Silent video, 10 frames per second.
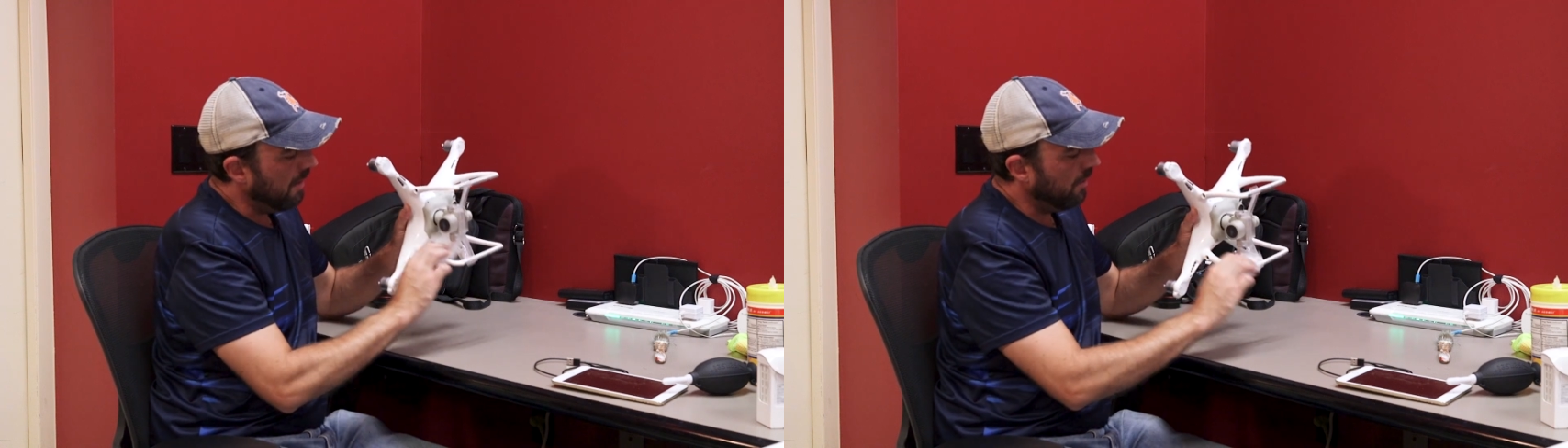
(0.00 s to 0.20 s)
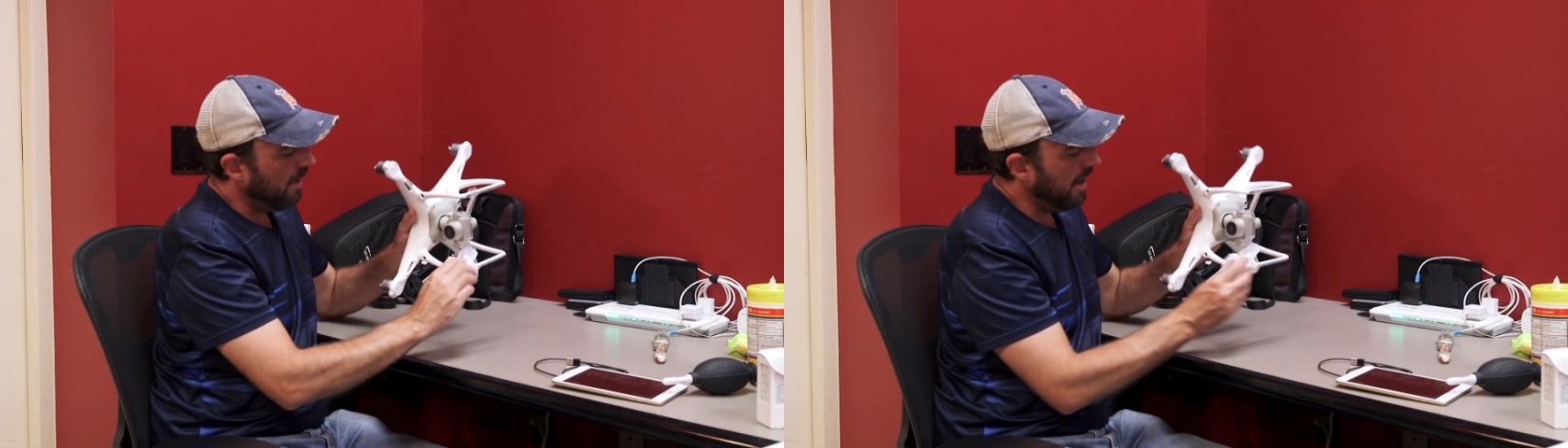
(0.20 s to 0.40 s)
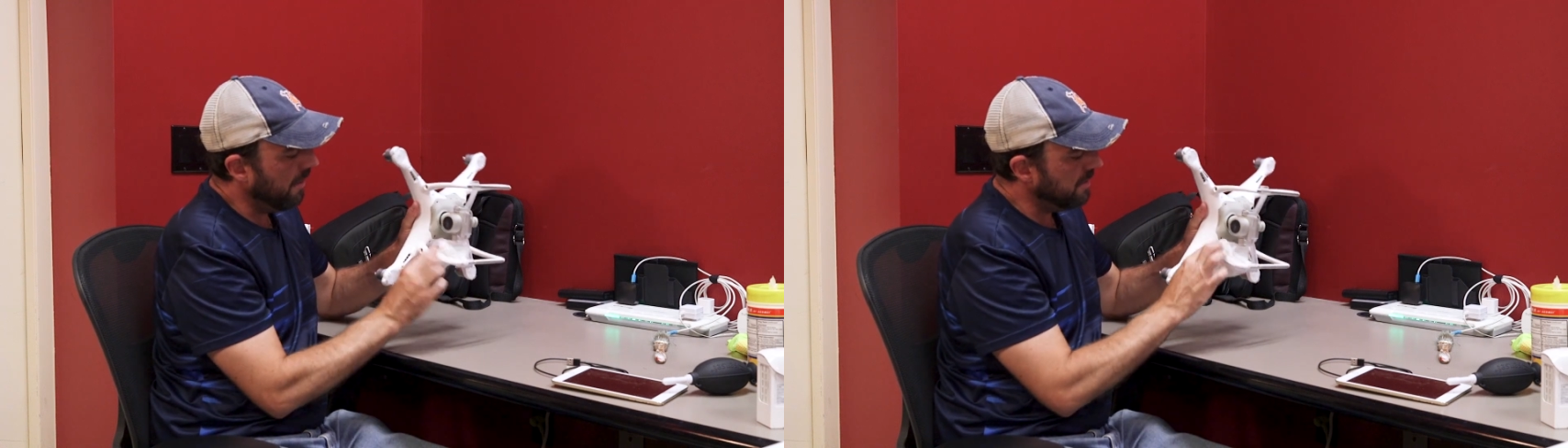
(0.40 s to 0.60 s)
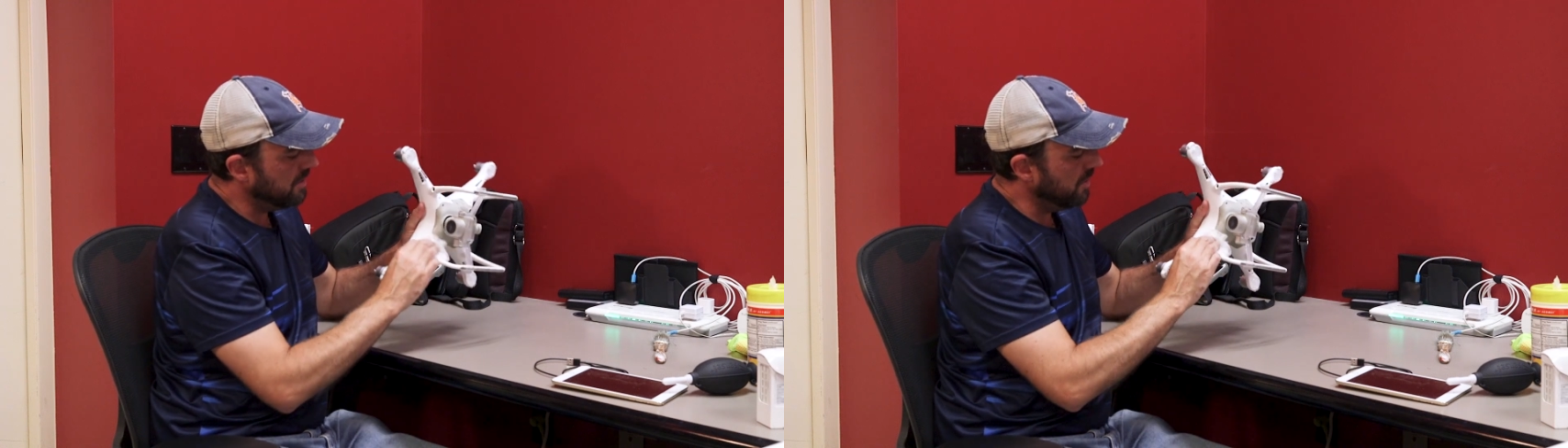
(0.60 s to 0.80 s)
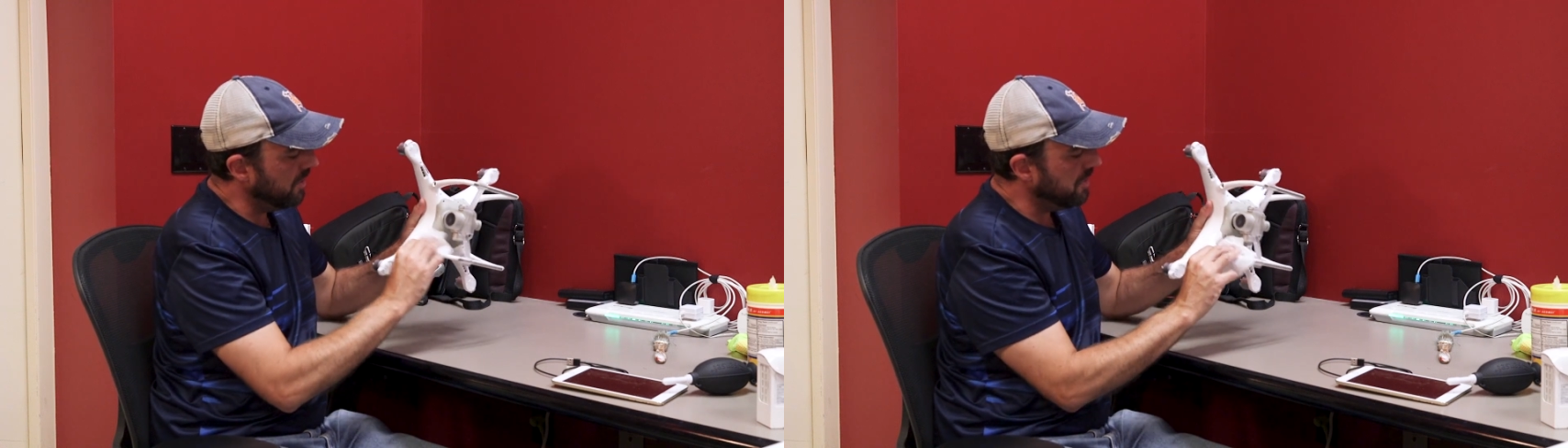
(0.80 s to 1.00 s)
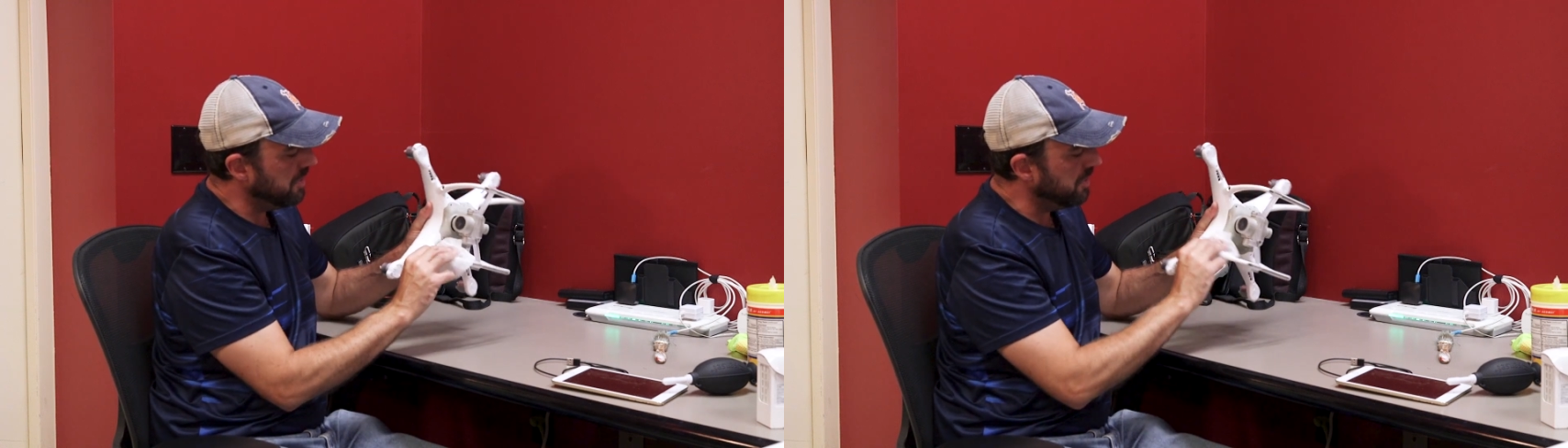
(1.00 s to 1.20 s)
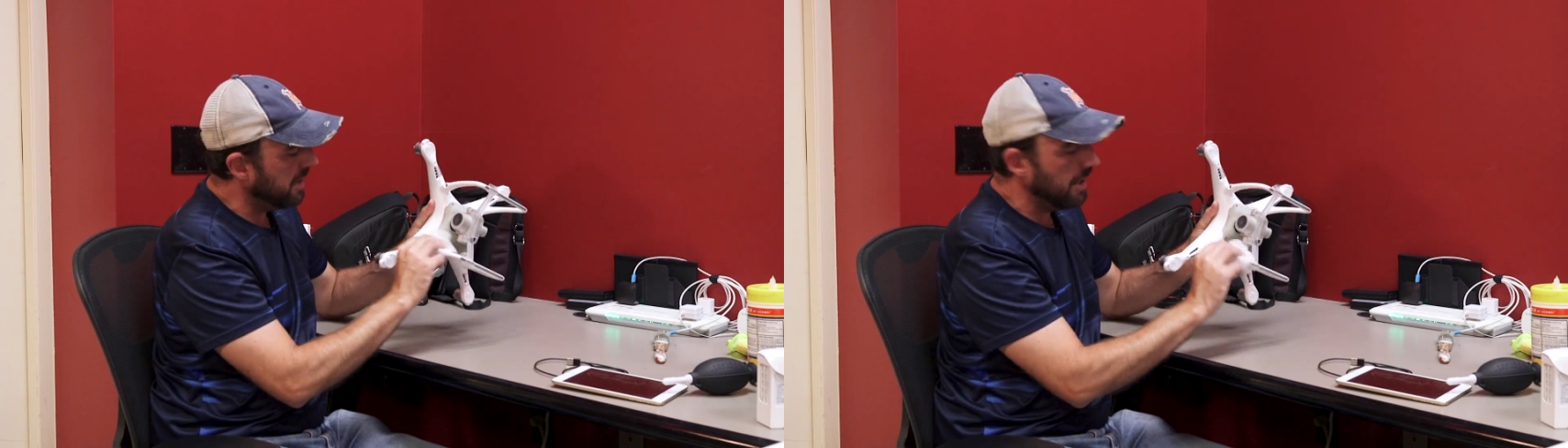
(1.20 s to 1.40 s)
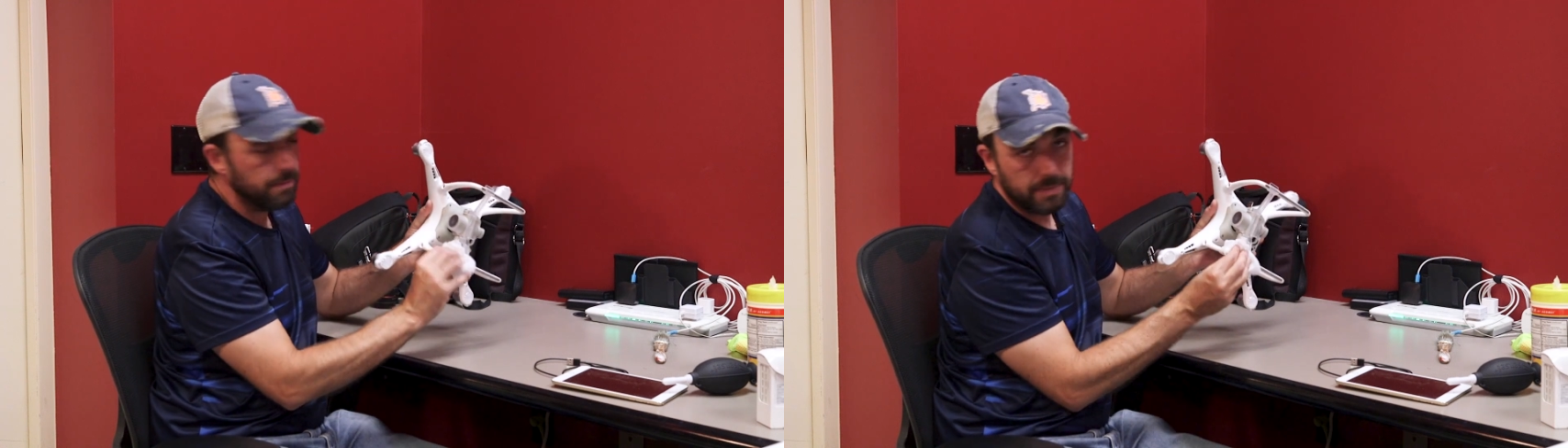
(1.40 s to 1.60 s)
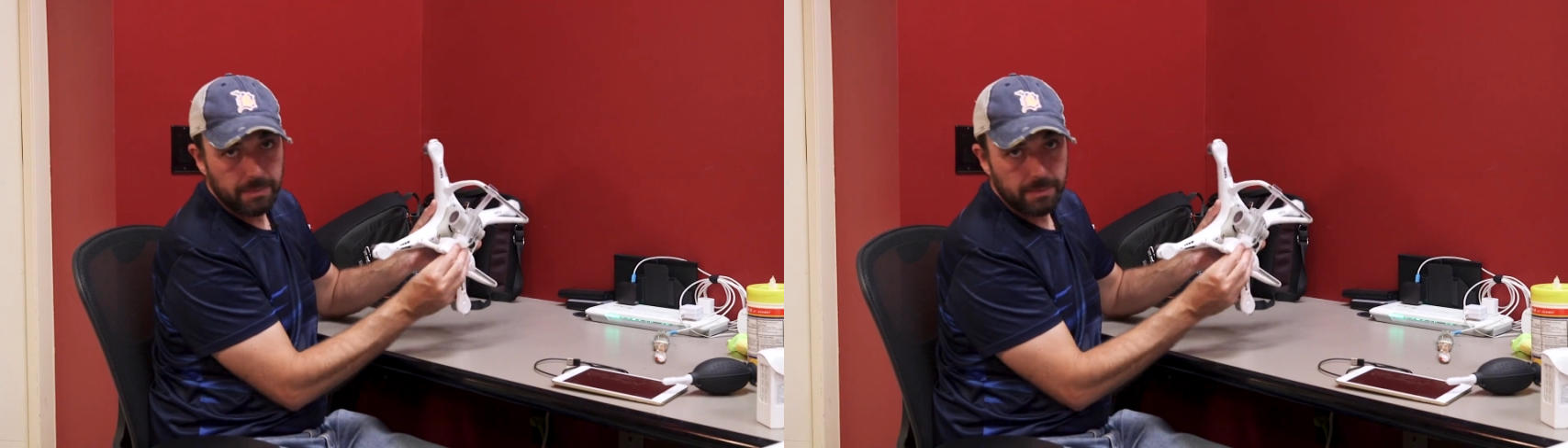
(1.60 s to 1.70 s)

what I was doing to keep